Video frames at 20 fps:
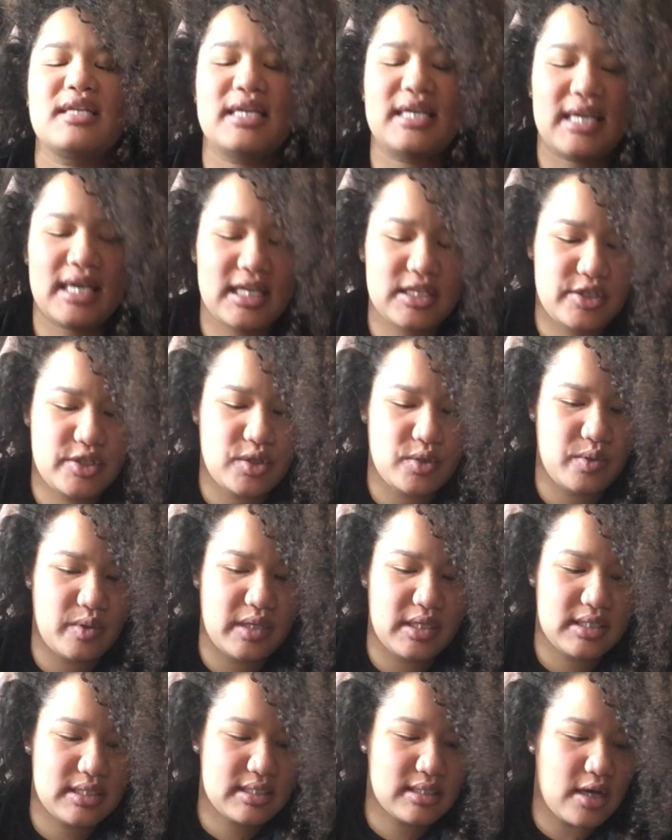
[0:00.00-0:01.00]
get to
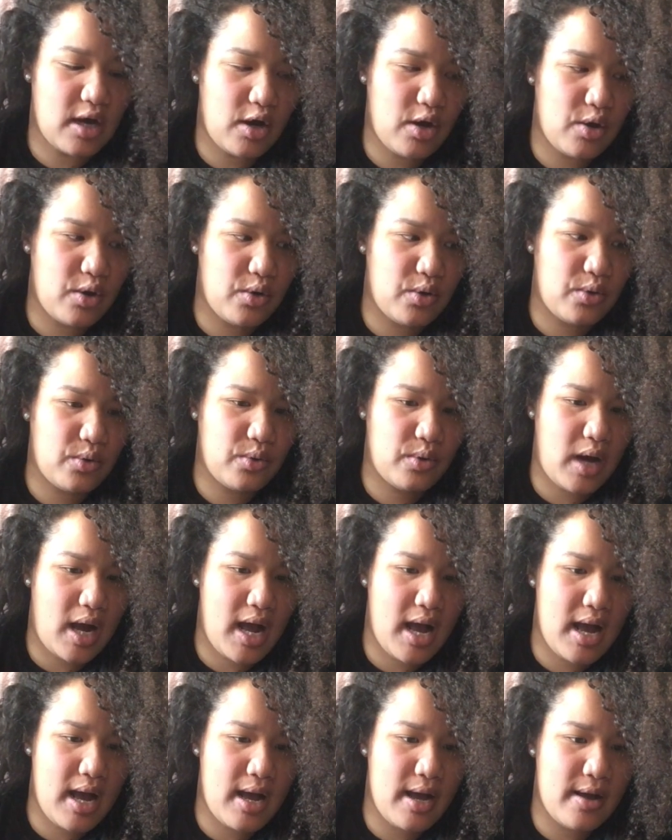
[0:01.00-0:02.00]
it, so
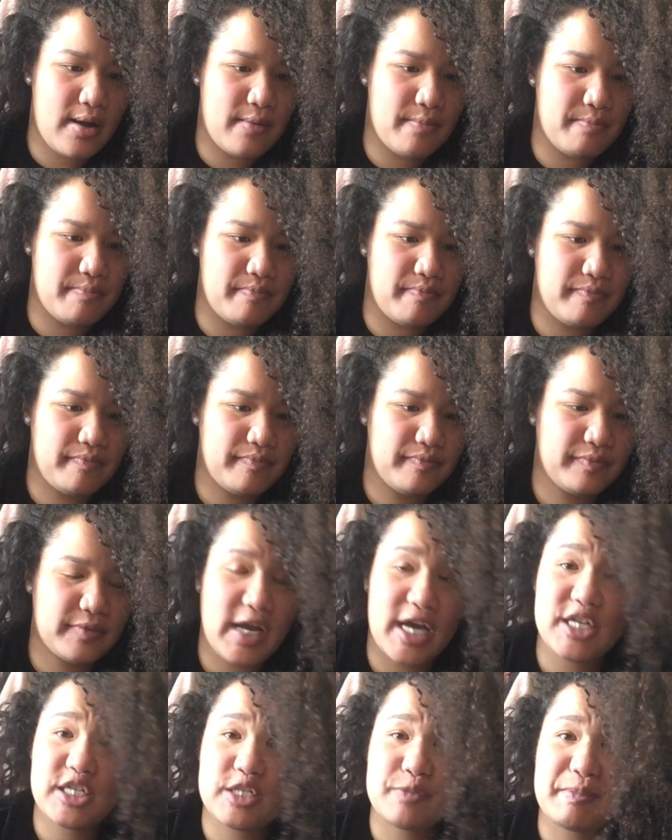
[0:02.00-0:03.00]

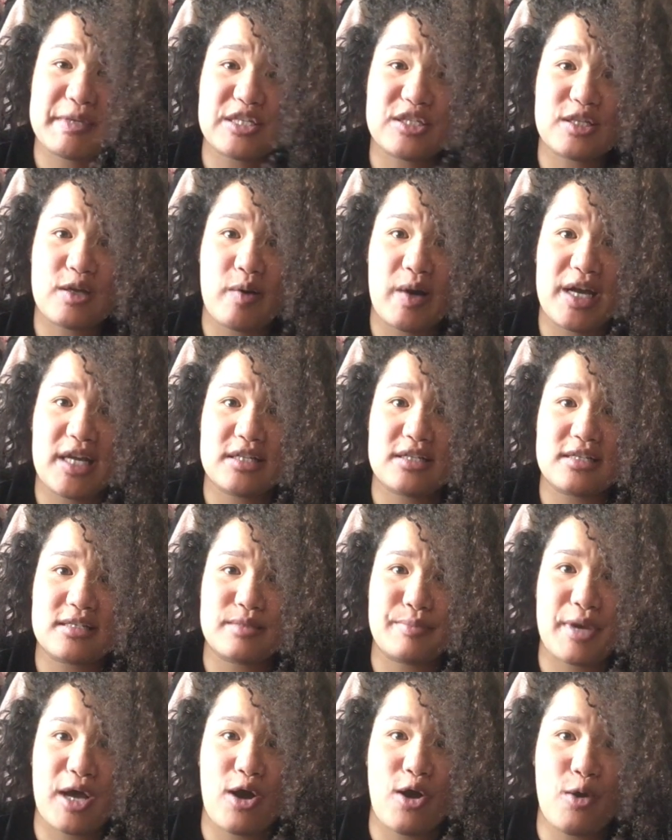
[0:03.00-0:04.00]
I just been so anxious
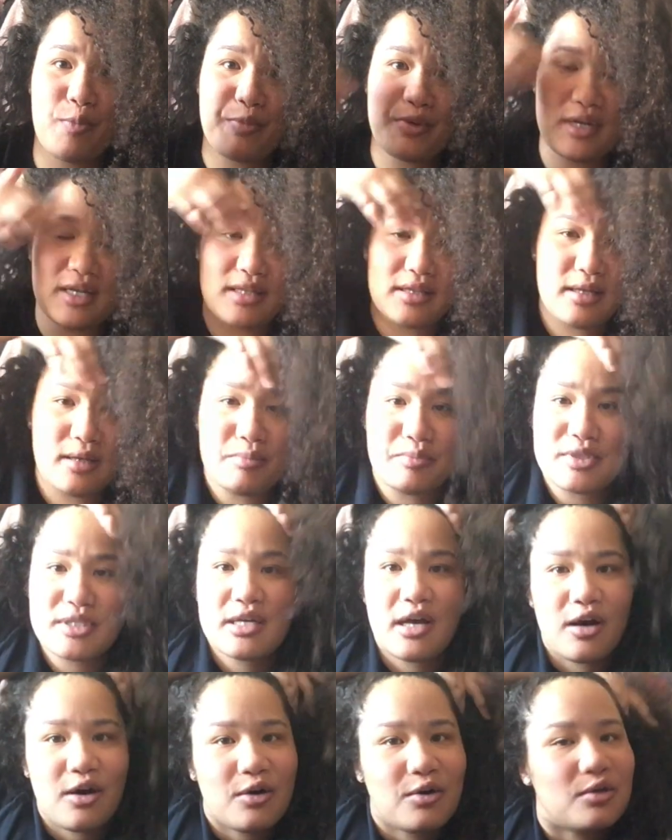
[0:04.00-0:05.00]
about opening them.
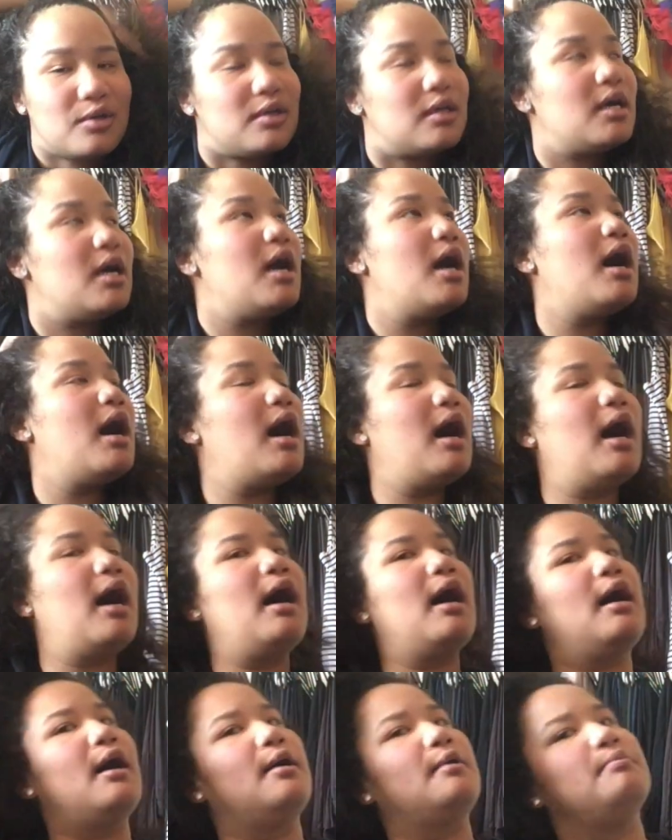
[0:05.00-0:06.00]
So
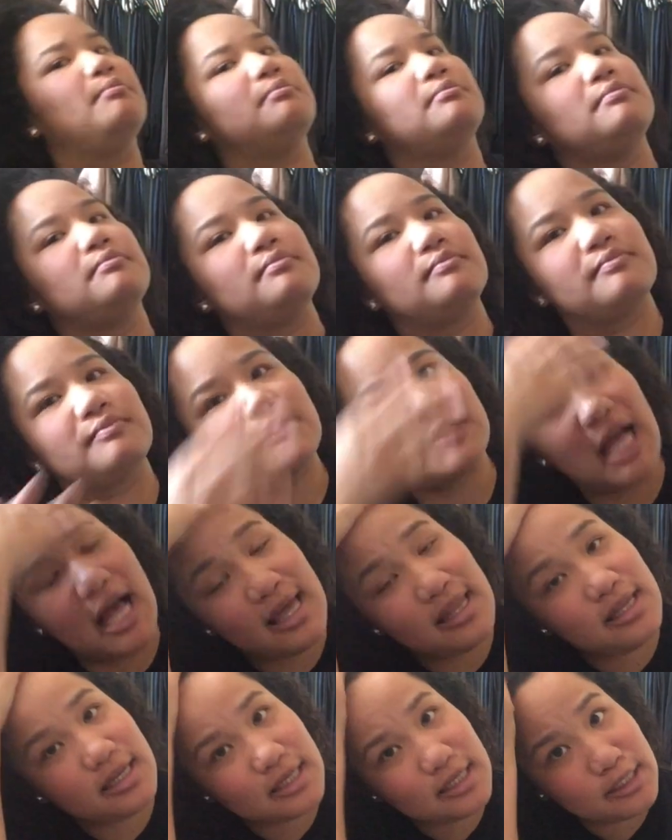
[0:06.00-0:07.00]

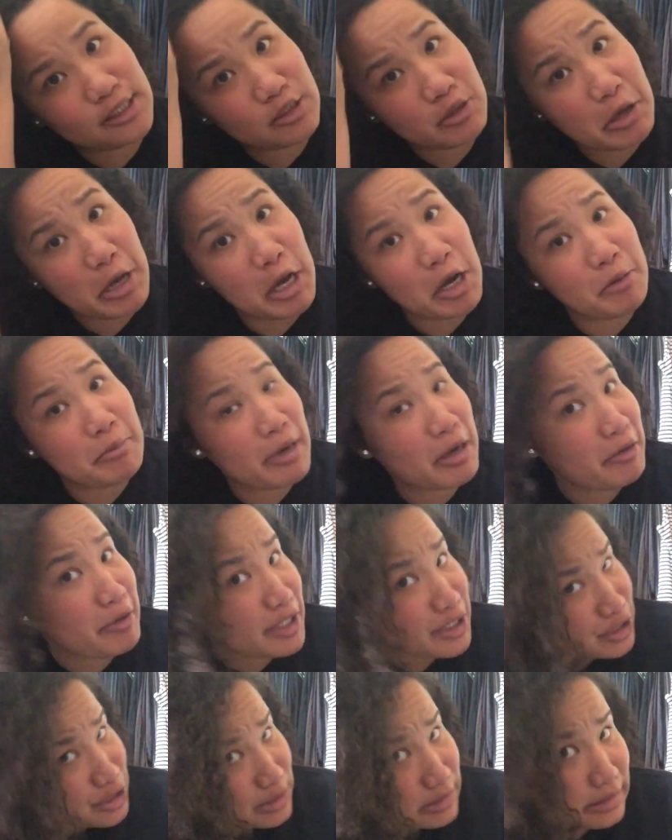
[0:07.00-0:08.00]
I look a little
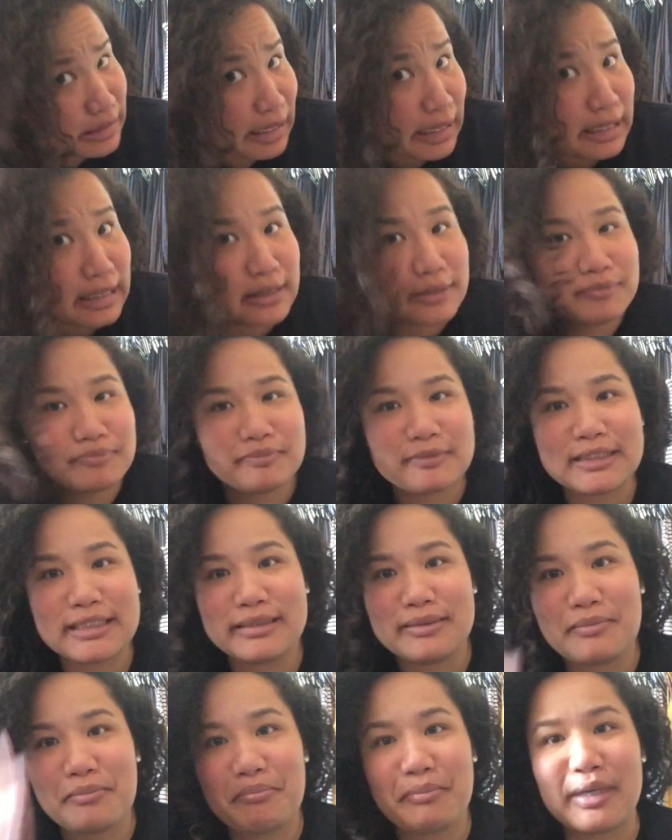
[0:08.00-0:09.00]
hobo-ish today,
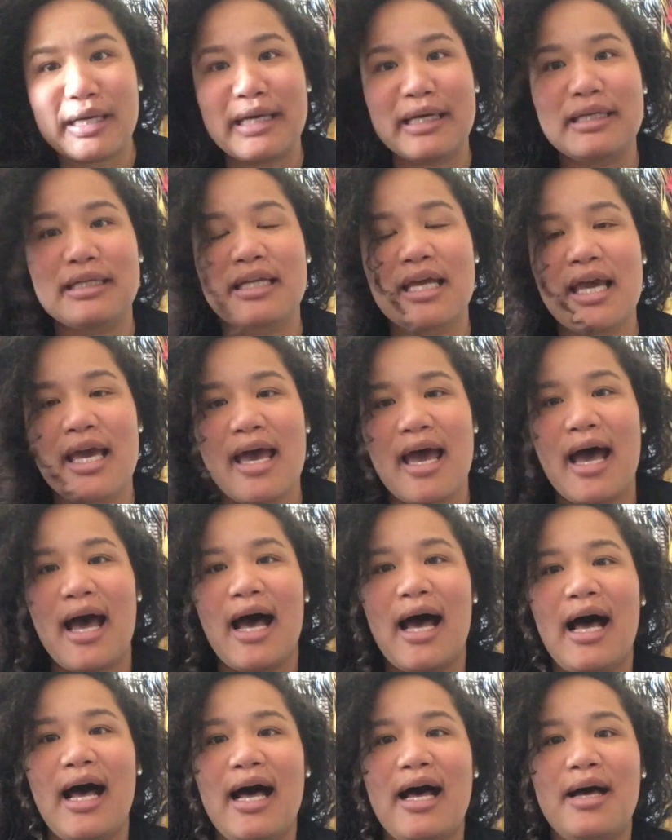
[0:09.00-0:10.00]
but
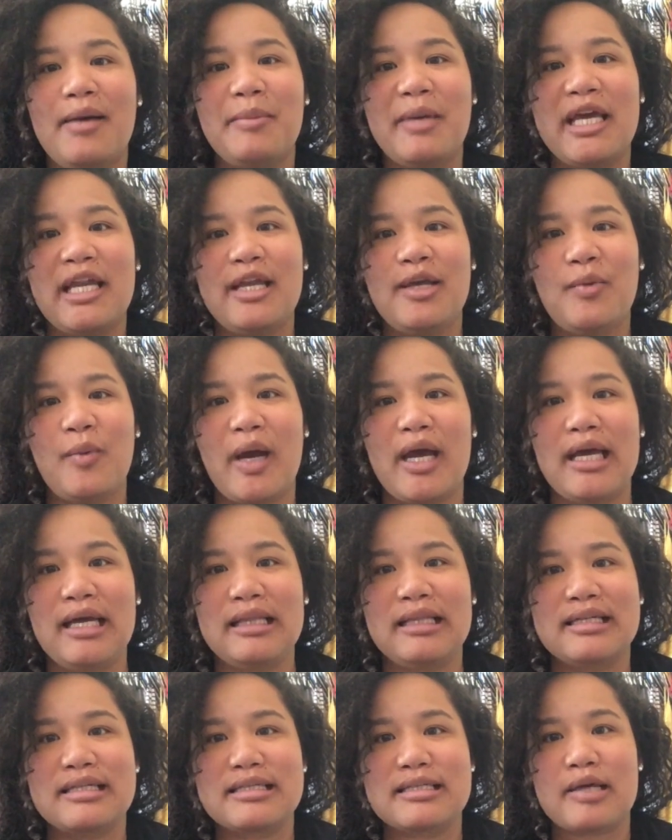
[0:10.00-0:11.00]
anyway,
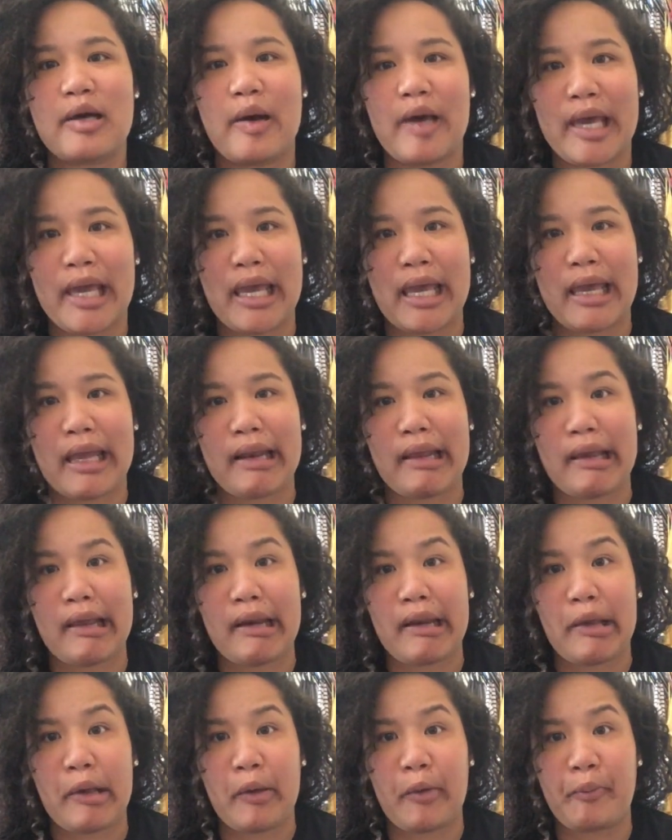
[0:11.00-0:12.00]
let's go ahead
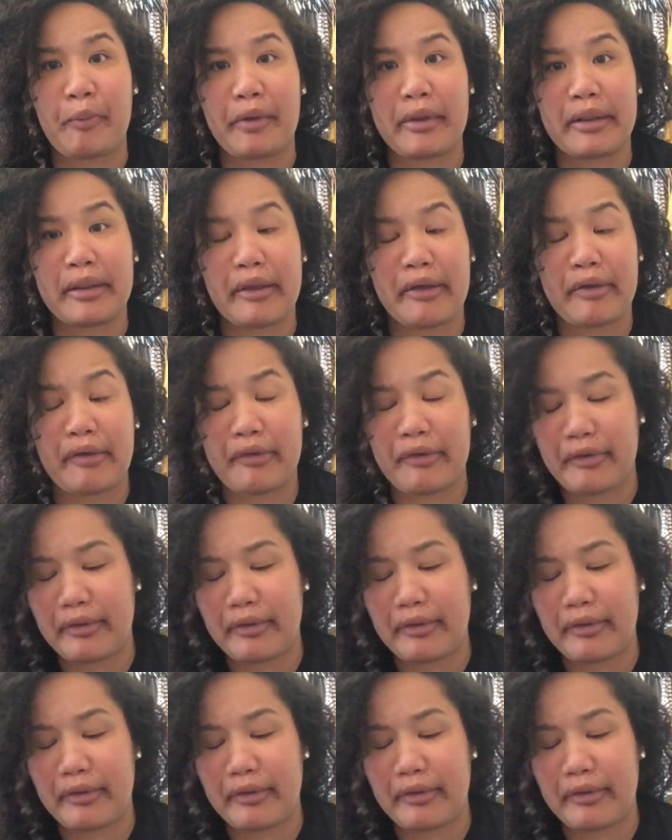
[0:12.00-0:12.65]
and open this.